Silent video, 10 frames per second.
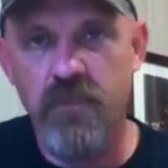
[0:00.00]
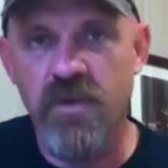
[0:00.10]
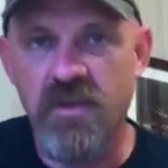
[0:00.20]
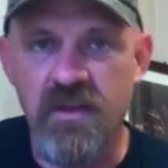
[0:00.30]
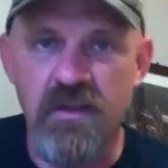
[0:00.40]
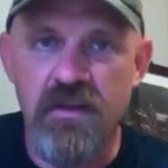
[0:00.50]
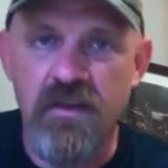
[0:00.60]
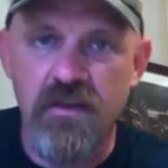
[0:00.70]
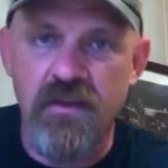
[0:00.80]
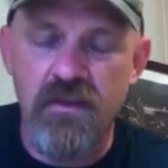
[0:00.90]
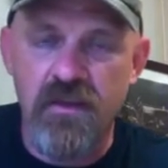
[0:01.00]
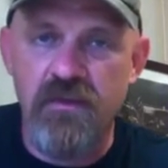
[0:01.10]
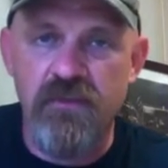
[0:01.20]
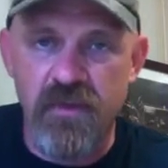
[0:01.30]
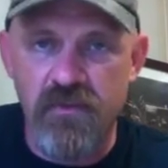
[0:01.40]
But yeah, they
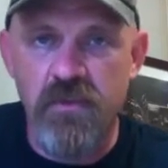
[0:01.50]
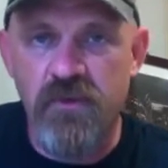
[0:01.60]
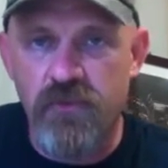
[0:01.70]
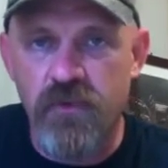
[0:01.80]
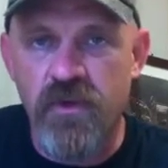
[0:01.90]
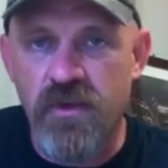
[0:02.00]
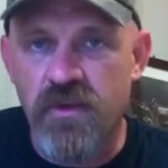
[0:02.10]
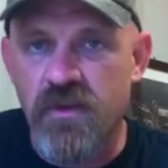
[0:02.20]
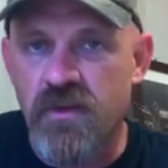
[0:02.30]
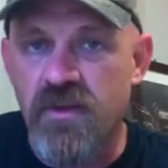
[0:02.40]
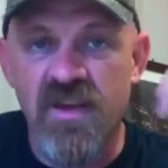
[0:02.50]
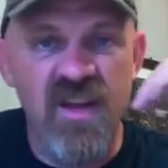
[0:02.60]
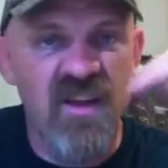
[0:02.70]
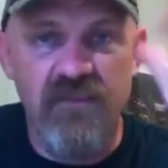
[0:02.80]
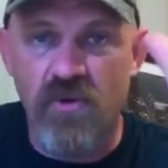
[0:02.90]
have never been free.
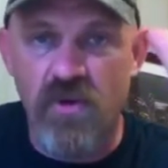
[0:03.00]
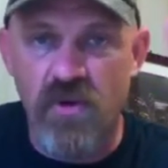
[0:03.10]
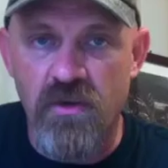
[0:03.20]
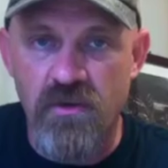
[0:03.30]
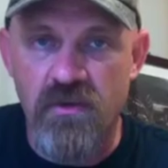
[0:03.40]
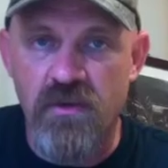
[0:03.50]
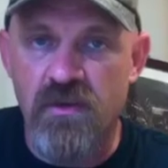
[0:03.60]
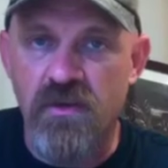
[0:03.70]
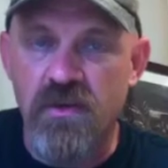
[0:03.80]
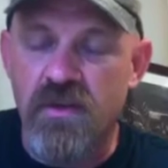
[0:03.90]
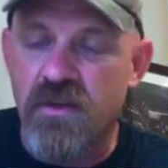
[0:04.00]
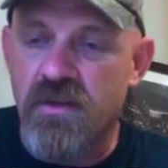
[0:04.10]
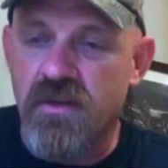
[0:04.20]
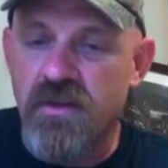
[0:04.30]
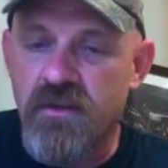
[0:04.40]
Ever.
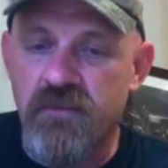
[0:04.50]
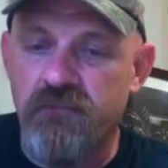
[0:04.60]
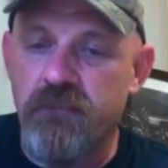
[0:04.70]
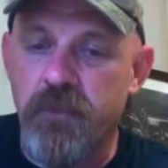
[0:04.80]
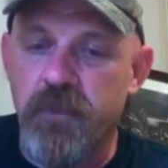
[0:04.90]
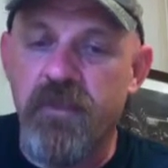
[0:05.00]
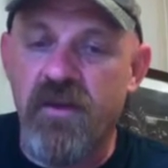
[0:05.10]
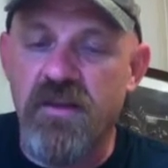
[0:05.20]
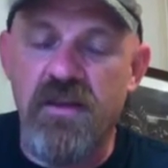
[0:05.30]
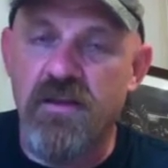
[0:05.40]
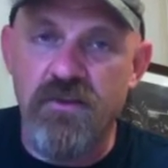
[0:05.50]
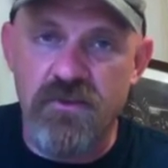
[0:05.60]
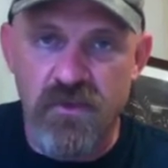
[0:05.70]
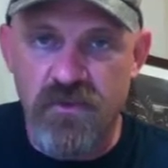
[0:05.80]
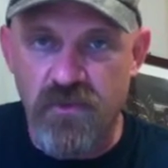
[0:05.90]
And all you got to do is
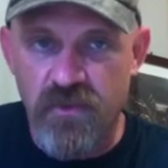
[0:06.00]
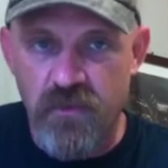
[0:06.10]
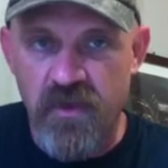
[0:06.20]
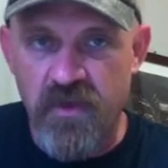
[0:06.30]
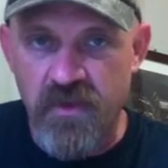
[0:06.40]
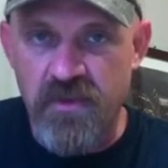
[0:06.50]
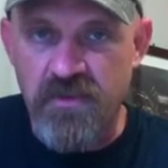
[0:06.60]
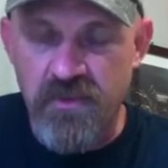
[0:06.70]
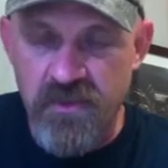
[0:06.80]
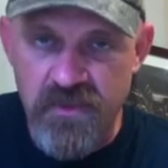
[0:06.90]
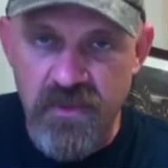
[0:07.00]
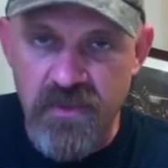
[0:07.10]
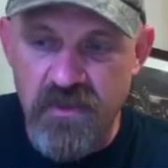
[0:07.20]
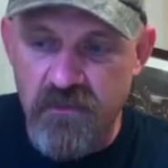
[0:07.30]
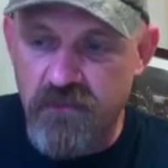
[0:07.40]
look through the American history to see
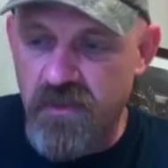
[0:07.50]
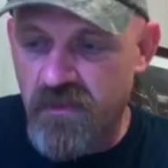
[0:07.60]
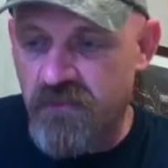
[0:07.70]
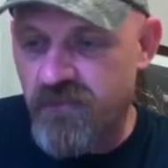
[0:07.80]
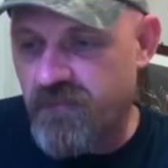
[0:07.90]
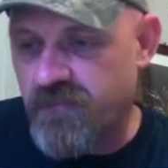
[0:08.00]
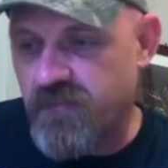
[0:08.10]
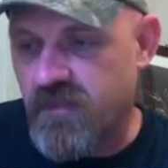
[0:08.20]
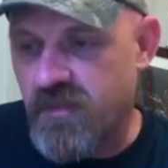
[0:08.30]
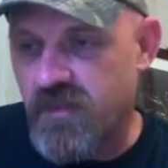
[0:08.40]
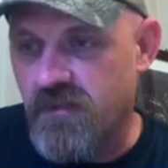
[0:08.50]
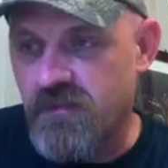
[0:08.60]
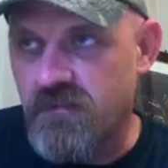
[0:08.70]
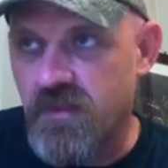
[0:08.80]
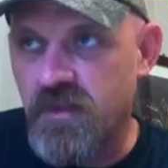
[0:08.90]
it. But, you know,
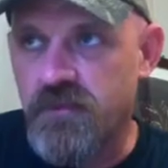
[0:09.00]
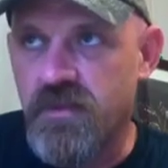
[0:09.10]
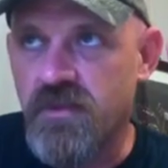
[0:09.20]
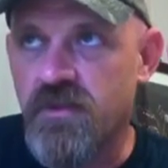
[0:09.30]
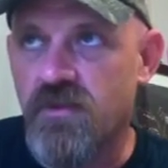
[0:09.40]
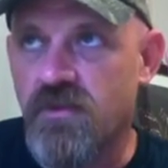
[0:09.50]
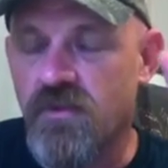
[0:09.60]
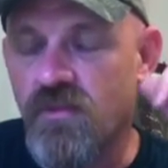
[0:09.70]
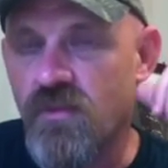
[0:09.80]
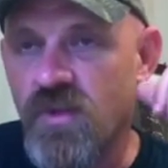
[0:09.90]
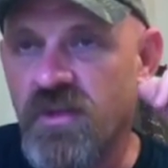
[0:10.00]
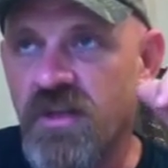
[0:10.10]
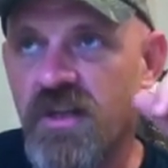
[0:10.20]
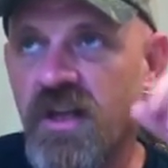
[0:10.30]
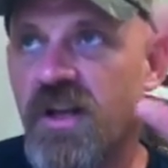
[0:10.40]
up till we
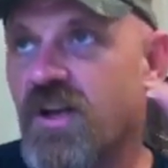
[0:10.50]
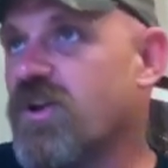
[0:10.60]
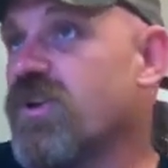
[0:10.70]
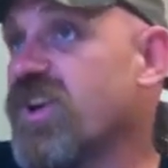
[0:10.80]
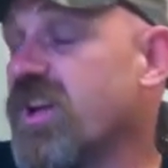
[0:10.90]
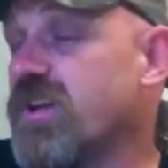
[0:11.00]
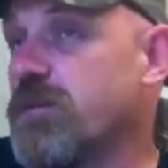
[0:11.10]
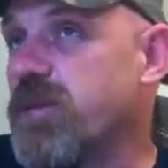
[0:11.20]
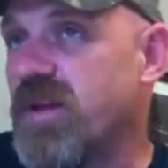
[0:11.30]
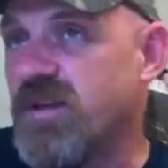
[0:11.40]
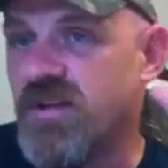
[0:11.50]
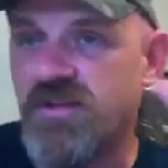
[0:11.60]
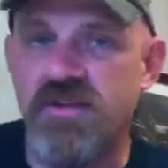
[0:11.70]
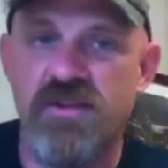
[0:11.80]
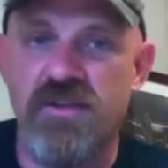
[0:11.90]
declared
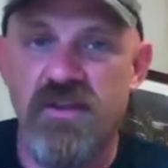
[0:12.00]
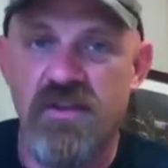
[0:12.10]
independence